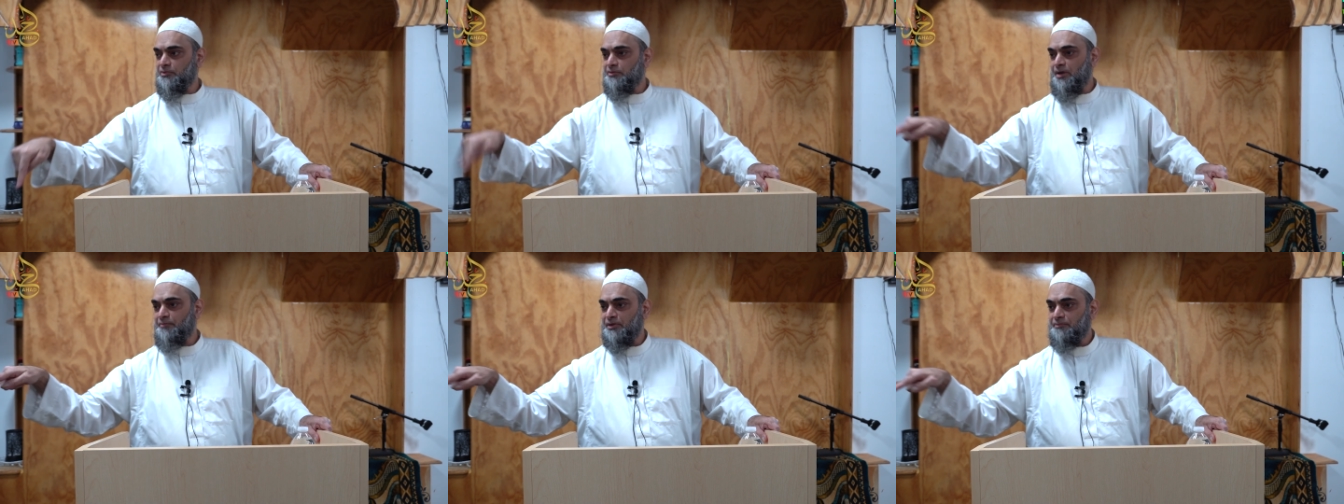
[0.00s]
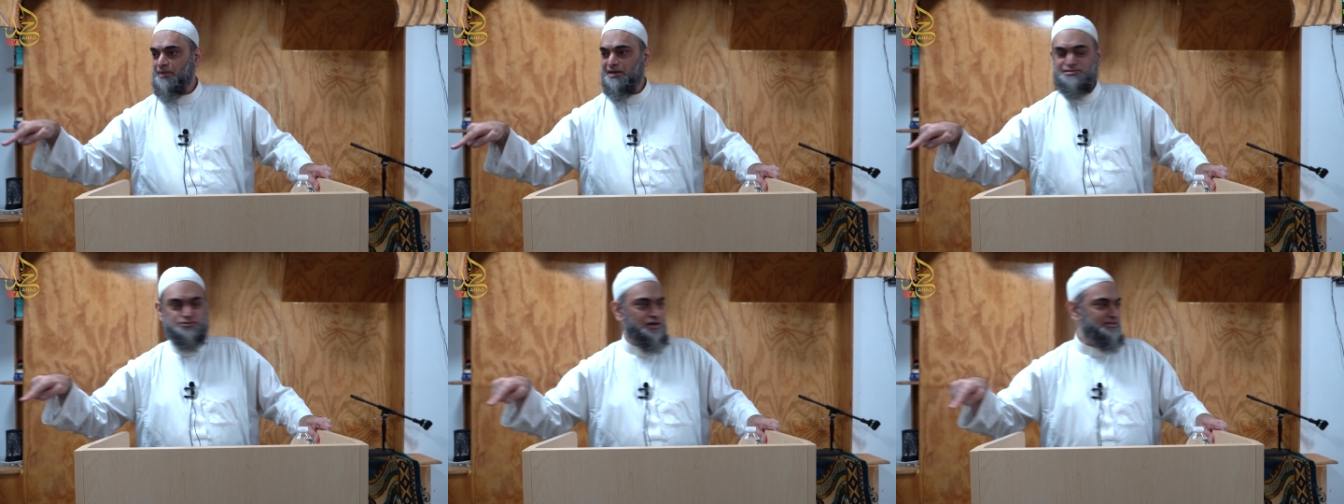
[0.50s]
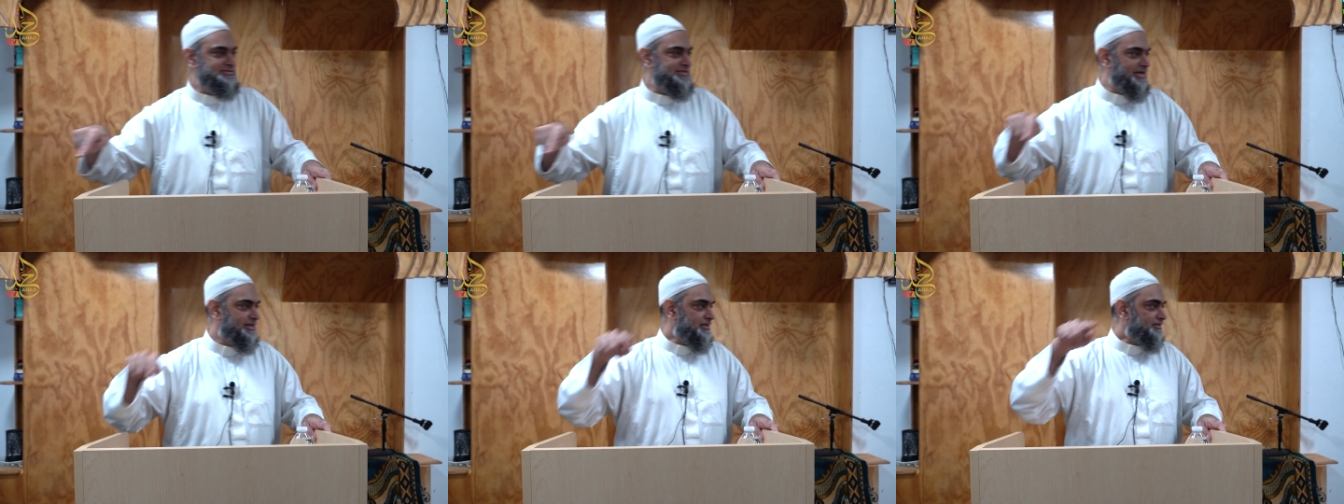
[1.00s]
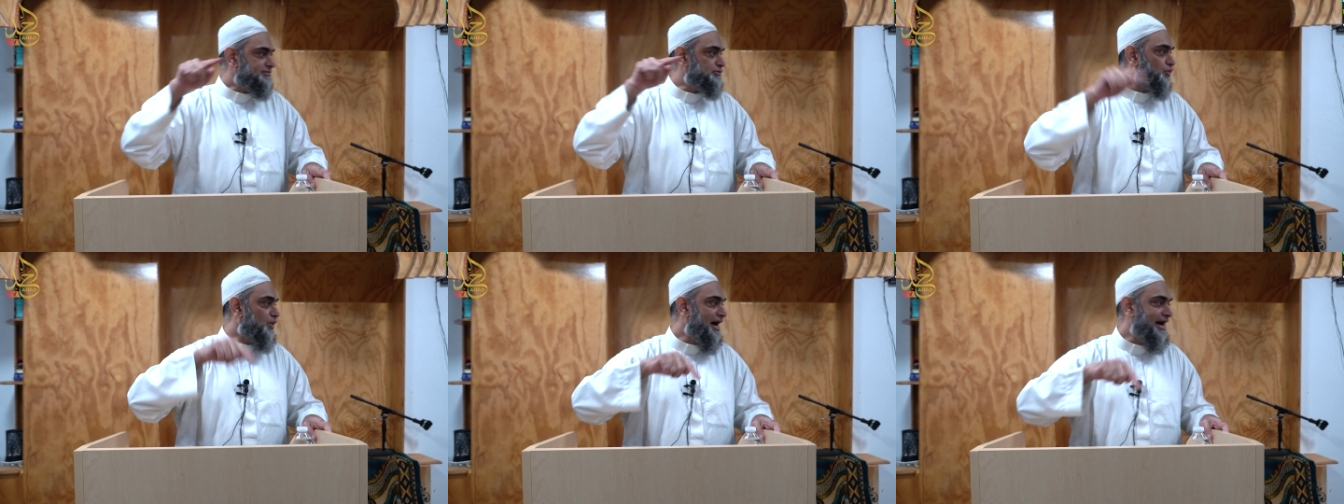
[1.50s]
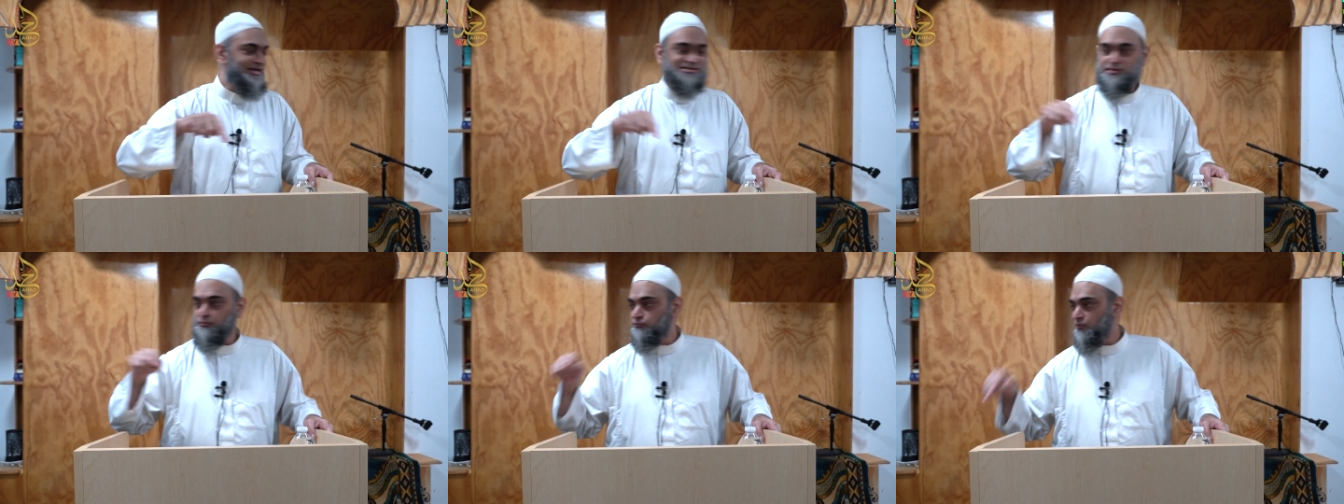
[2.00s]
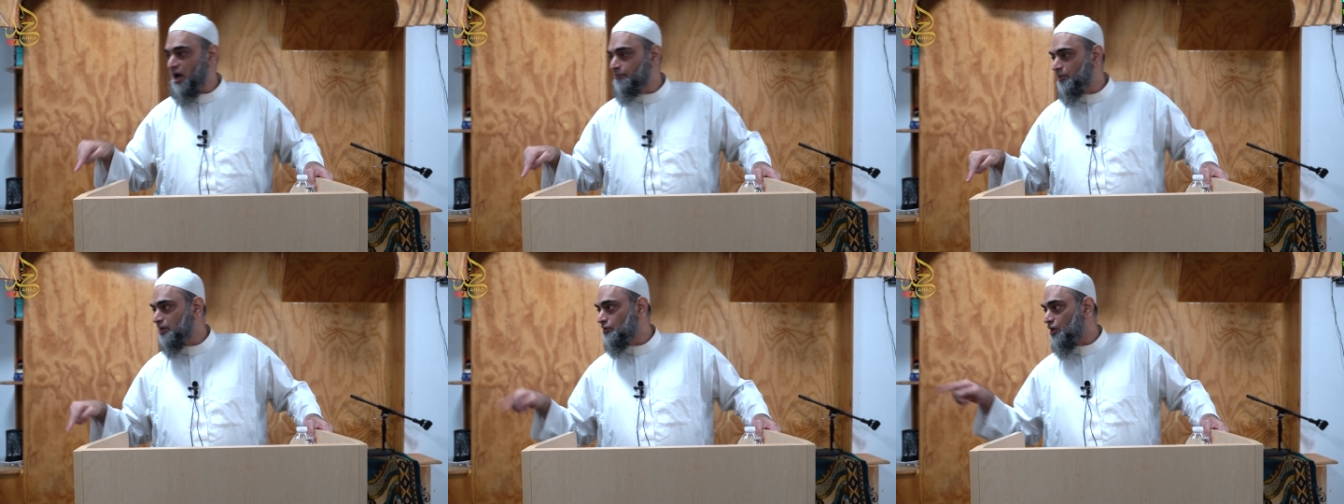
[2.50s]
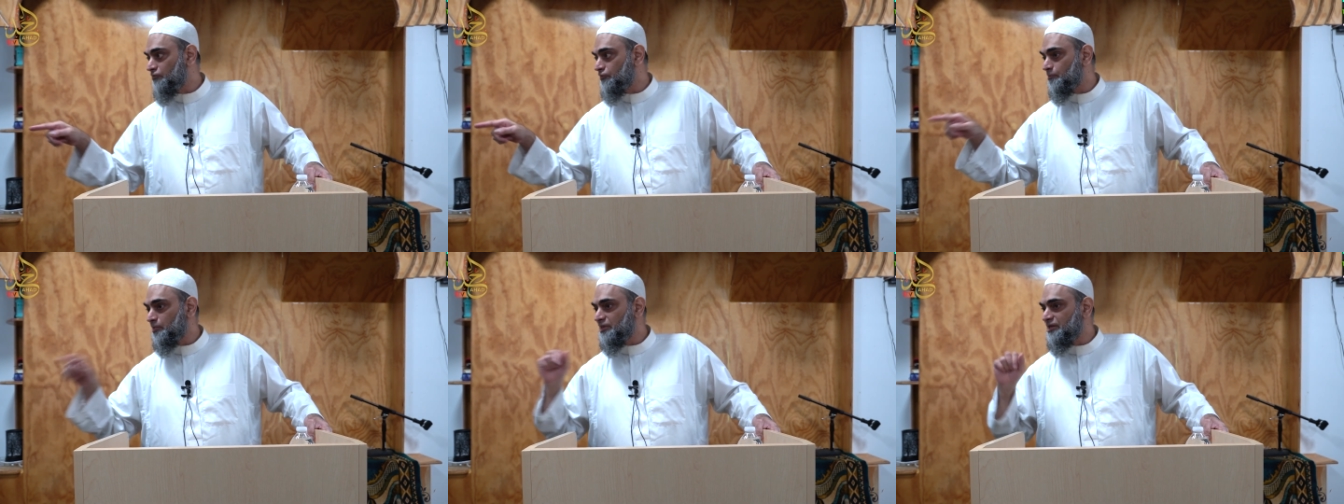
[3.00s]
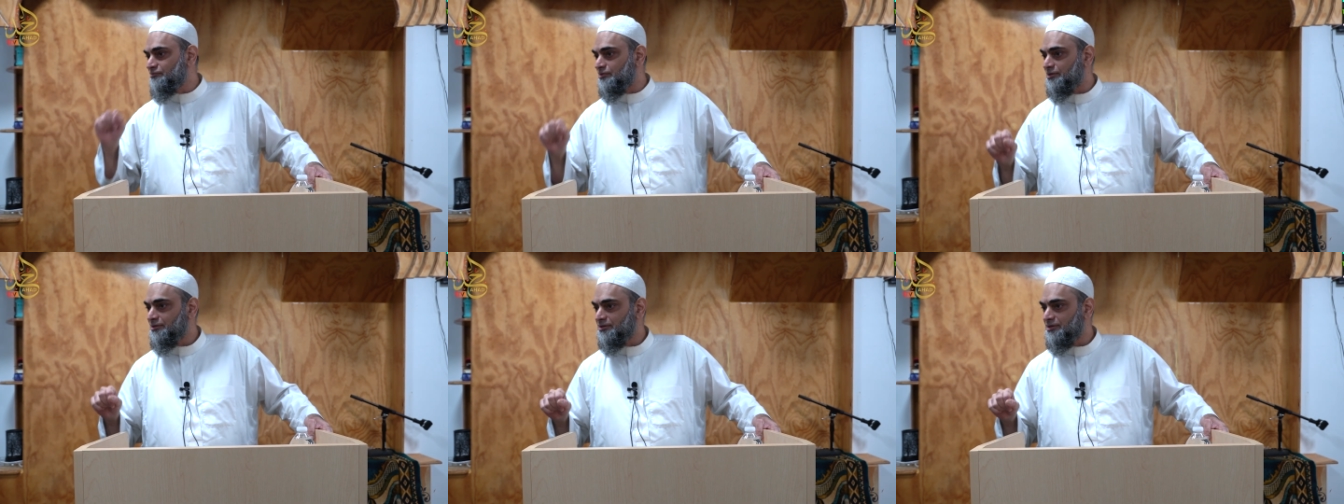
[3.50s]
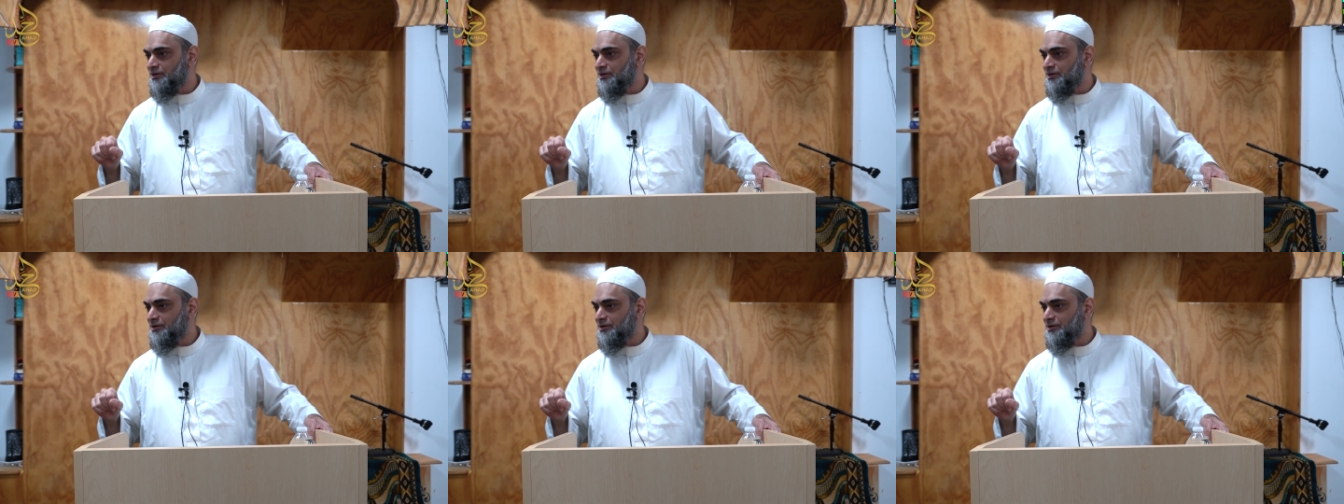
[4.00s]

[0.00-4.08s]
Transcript: Remember, many scholars say dua is a weapon of a believer.